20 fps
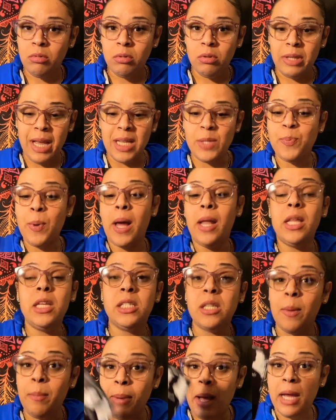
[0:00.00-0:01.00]
That's probably
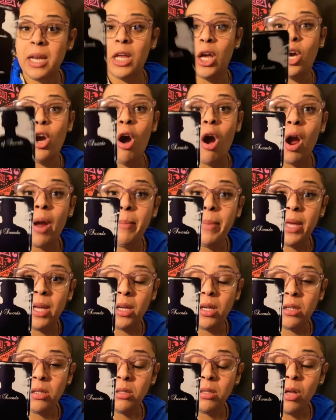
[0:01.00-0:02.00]
somebody, a
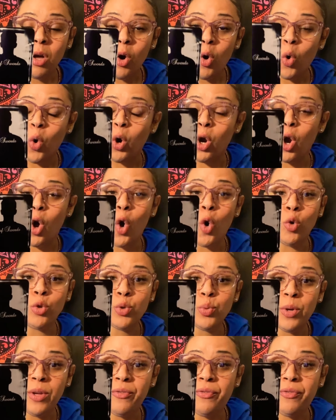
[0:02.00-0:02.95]
karmic or an old twin